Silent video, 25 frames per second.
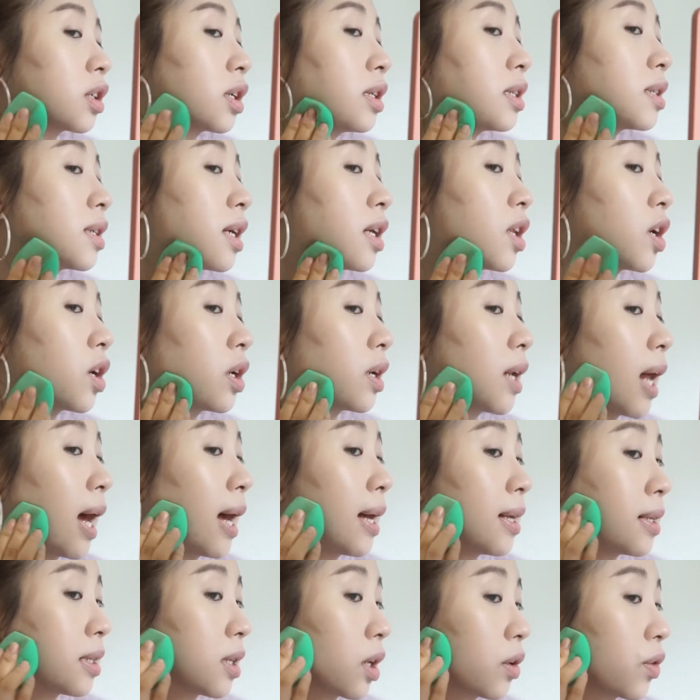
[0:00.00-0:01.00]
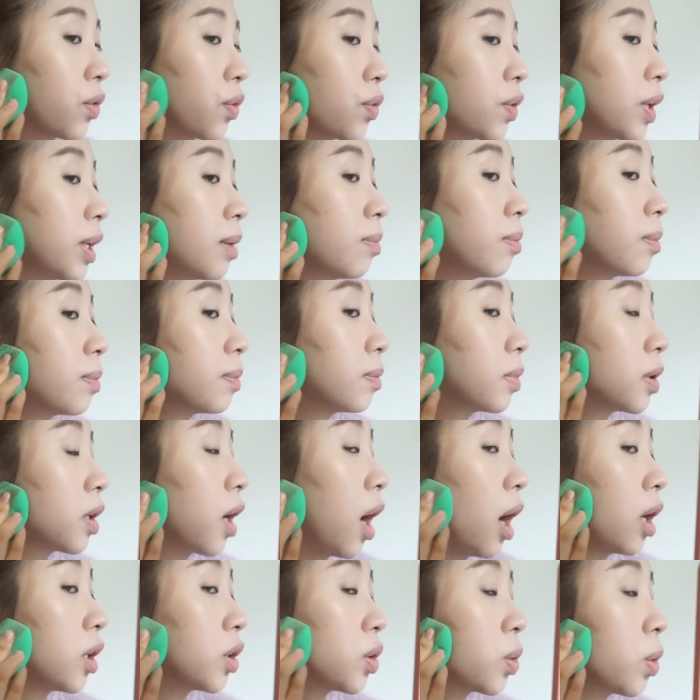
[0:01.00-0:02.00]
Consider that it's a cream
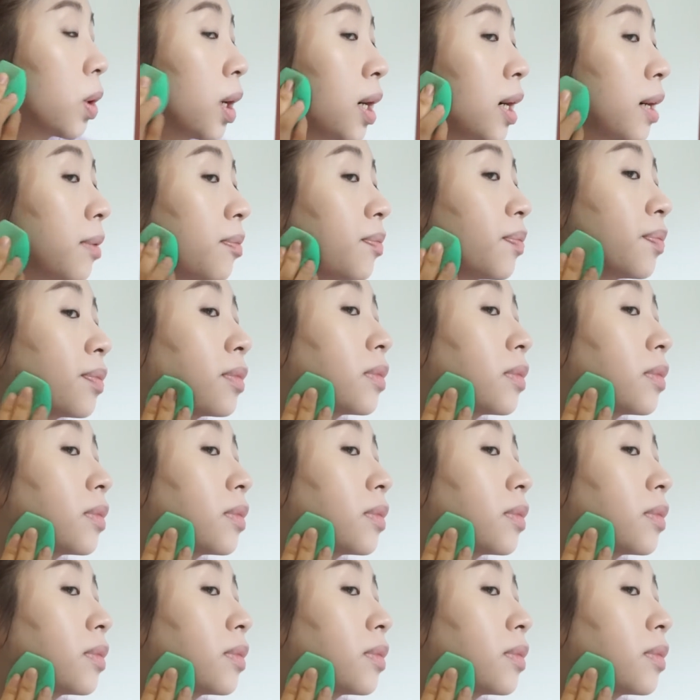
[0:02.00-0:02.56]
contour.